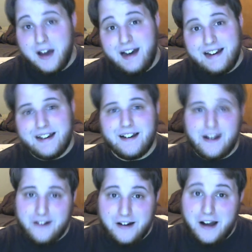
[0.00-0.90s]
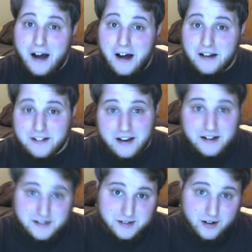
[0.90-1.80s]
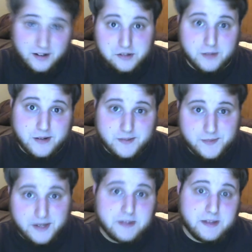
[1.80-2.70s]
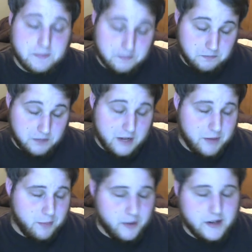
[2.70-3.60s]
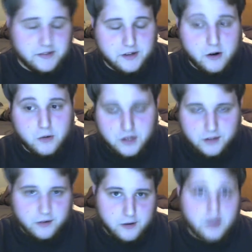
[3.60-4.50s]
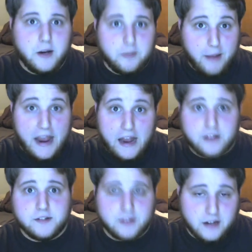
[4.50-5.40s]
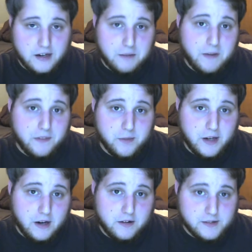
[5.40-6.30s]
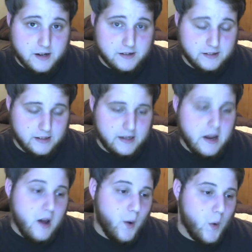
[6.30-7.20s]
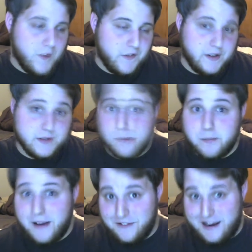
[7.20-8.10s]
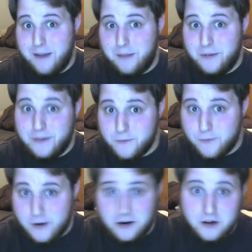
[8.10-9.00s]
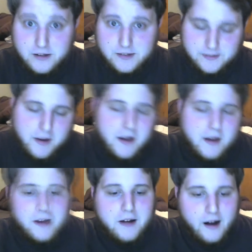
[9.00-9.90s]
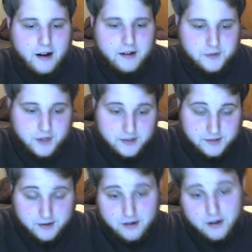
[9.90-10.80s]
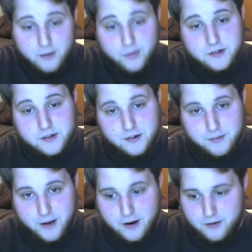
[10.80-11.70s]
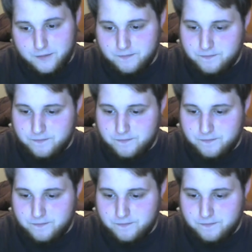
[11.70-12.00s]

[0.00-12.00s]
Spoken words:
Hi again, Internet. Today I just thought I'd talk about some things that get me pretty stoked, either in past, thinking about them again nostalgically, or things that are about to happen that are freaking awesome. So to get started, I wanted to talk about